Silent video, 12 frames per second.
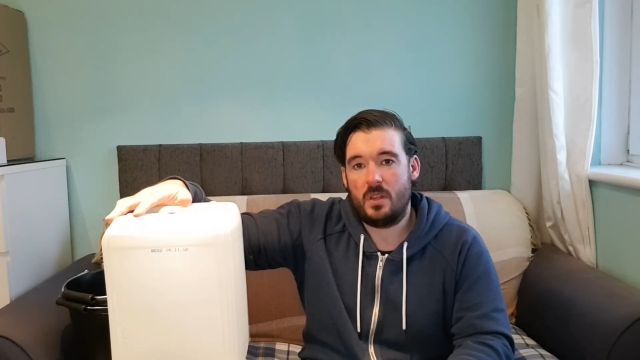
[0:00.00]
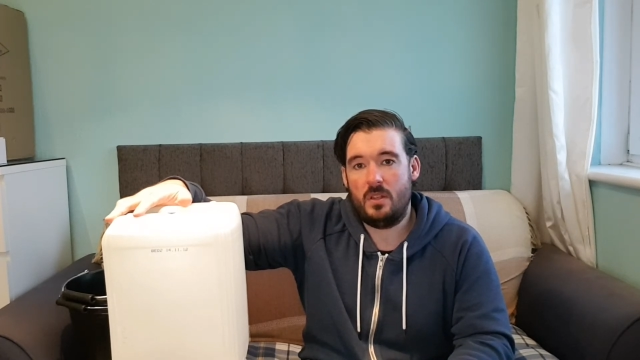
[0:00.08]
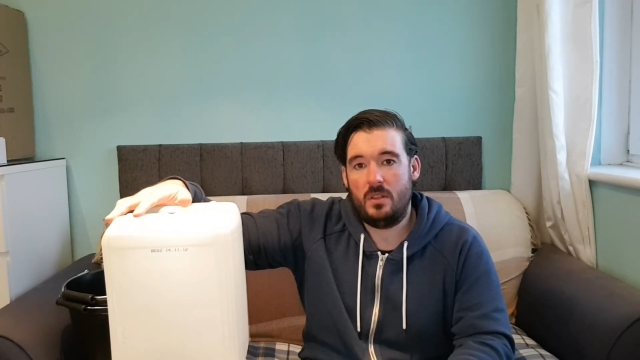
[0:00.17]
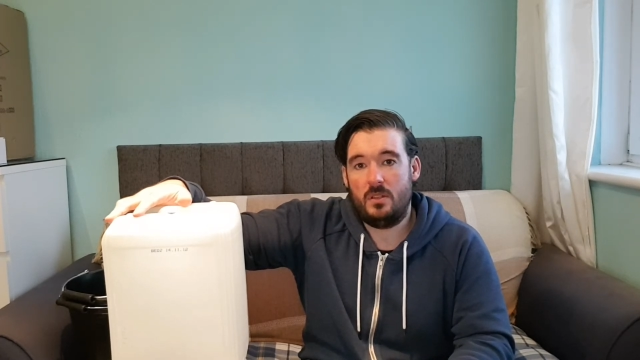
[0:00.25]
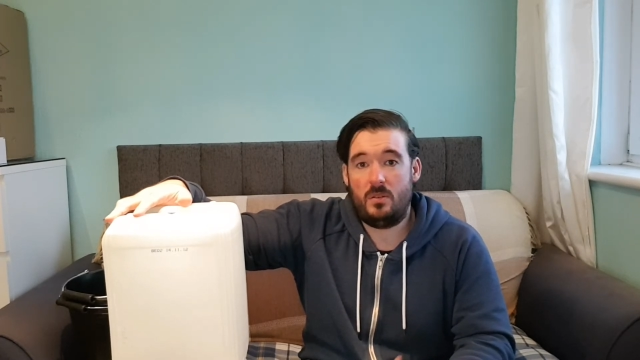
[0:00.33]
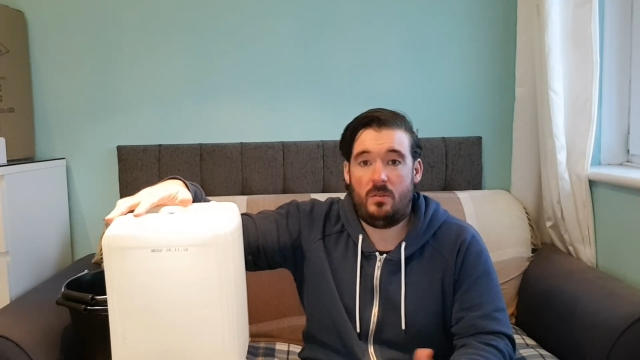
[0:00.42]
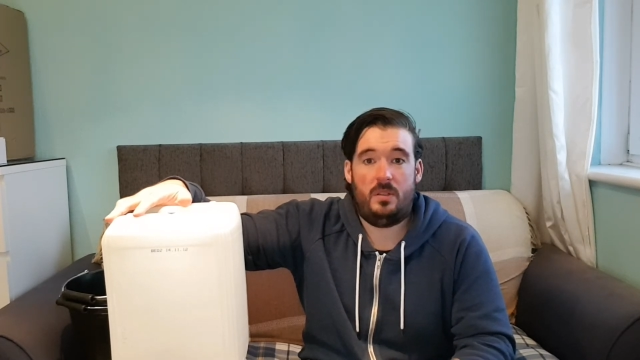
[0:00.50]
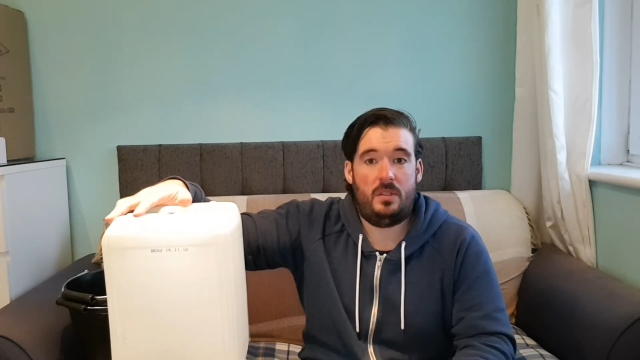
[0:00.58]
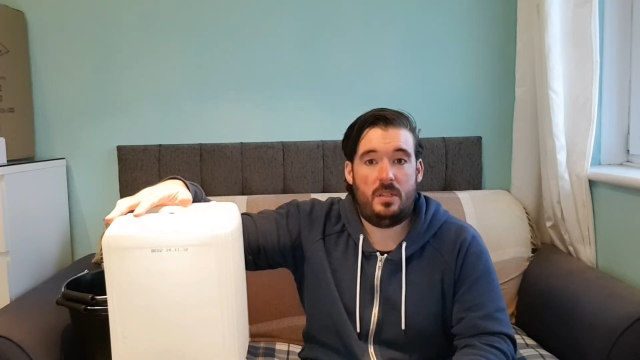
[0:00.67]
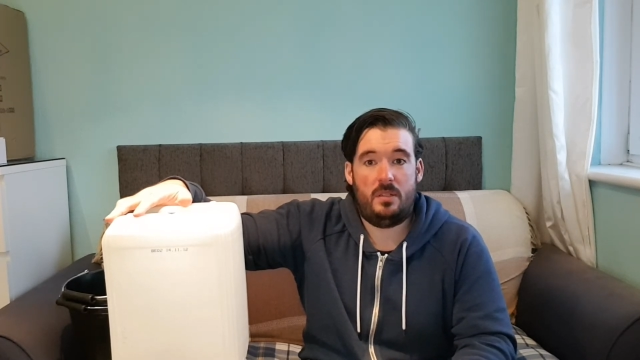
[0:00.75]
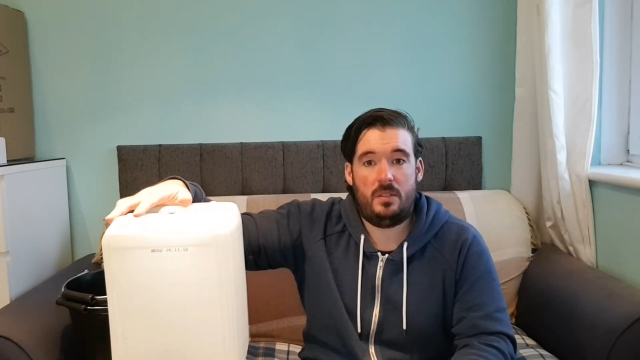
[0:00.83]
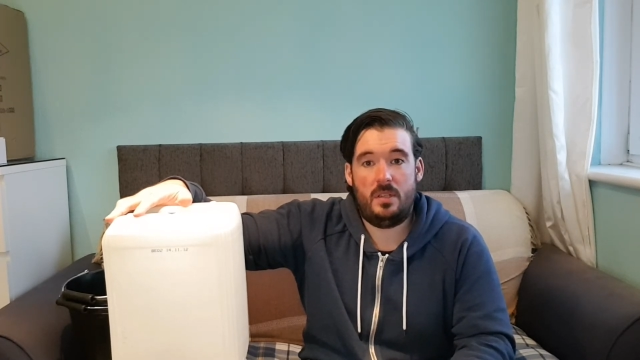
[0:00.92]
So
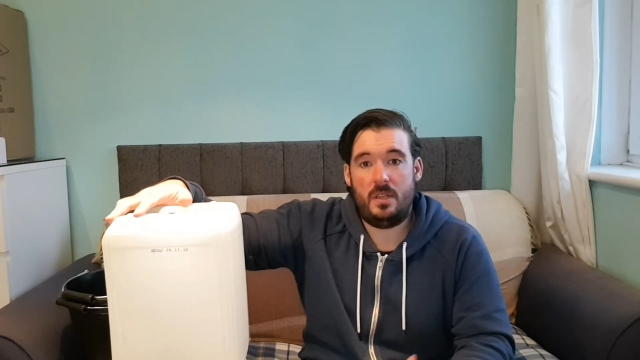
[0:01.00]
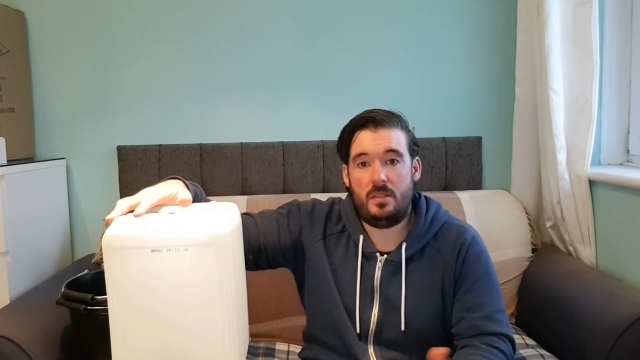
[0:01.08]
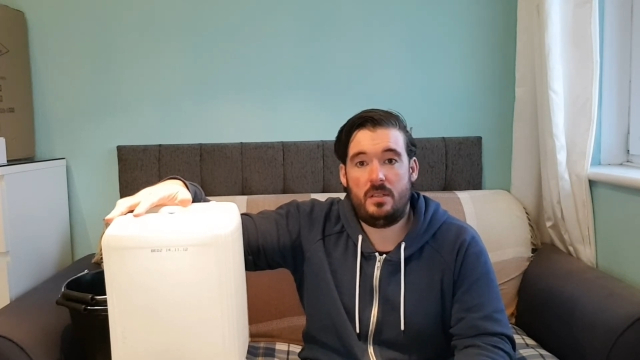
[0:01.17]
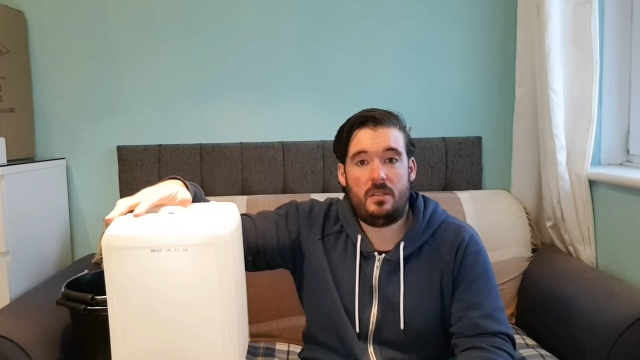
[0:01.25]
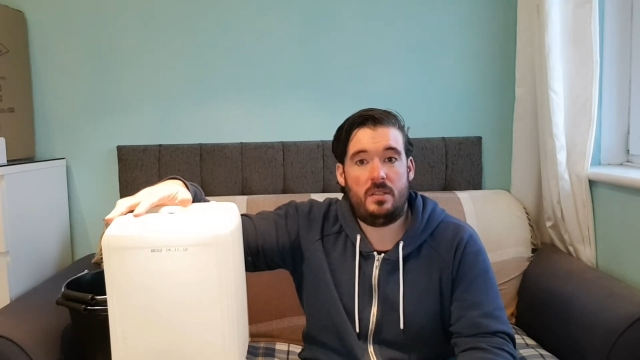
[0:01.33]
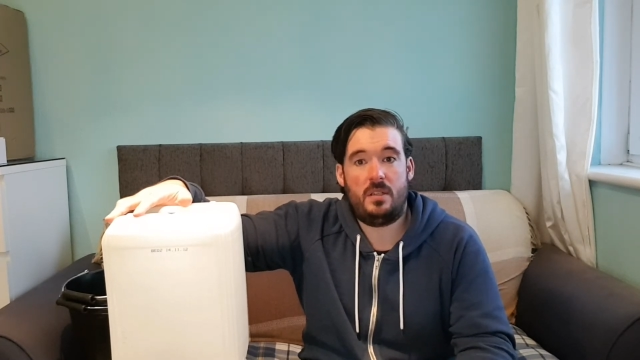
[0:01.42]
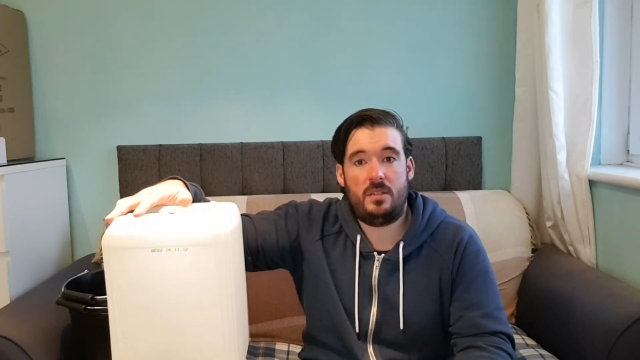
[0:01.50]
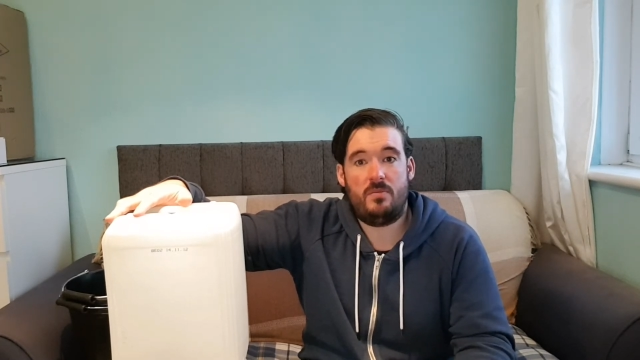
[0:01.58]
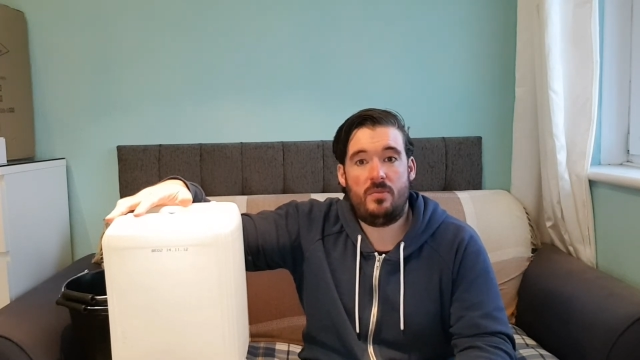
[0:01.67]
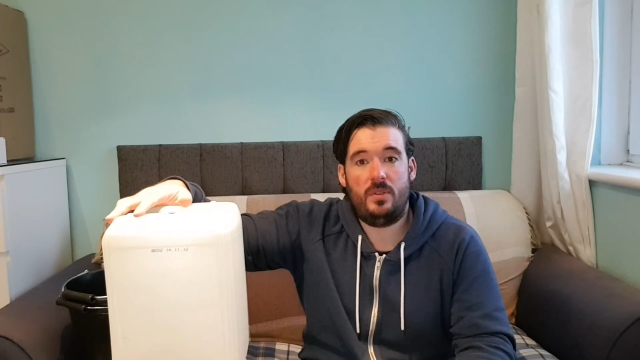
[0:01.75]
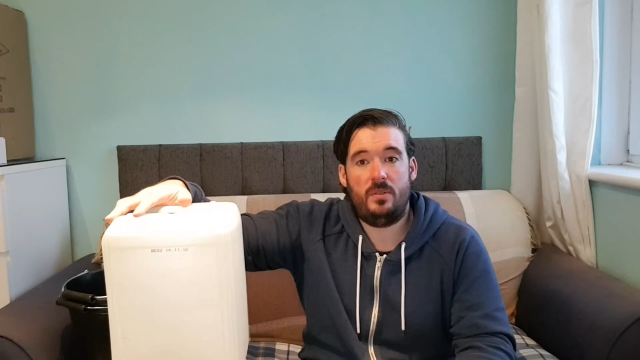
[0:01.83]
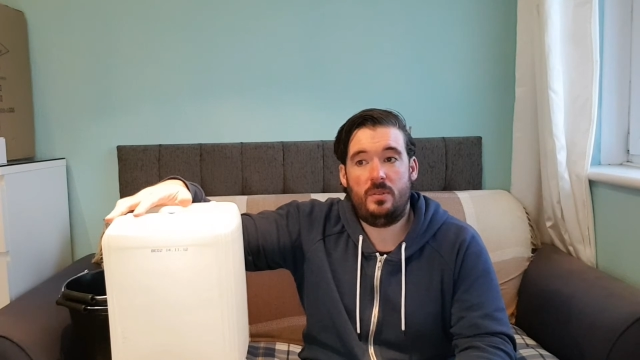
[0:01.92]
it's a decision for
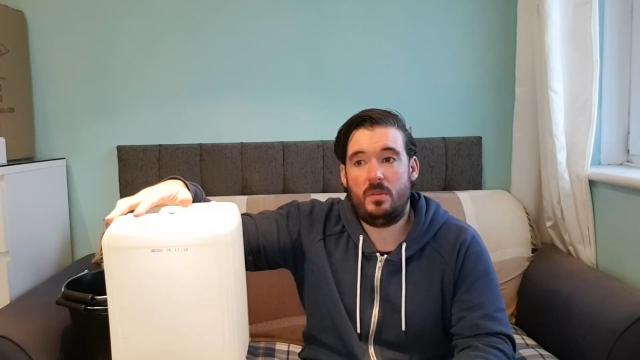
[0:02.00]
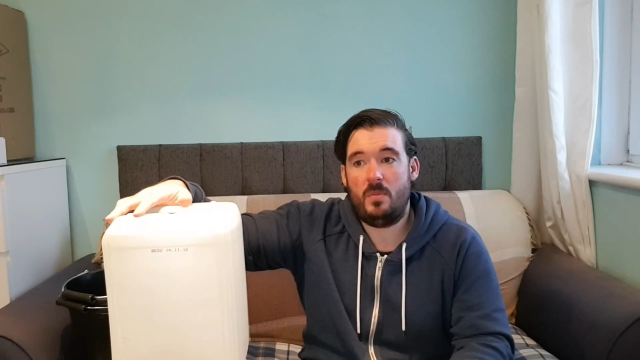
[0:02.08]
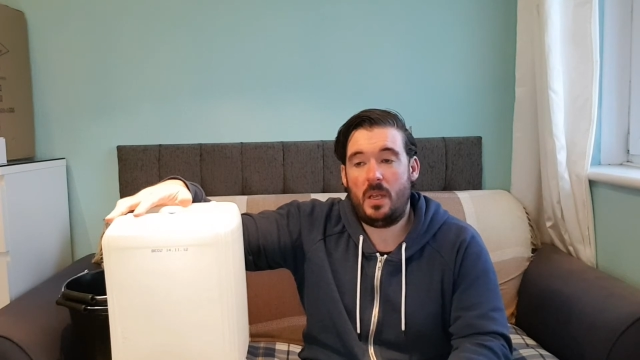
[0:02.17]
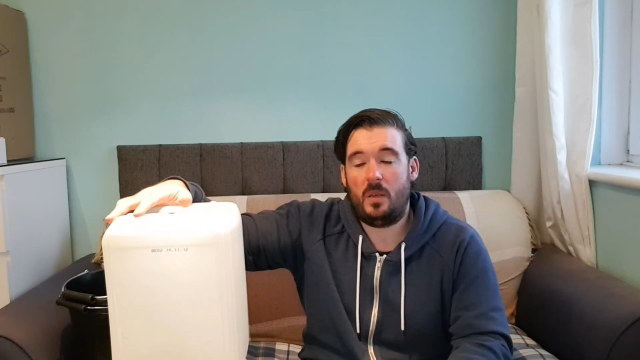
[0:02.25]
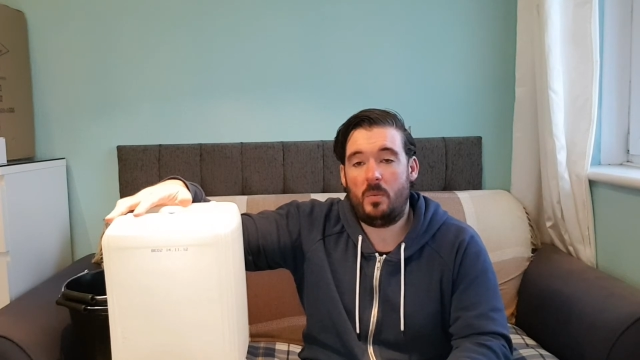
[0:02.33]
you to make,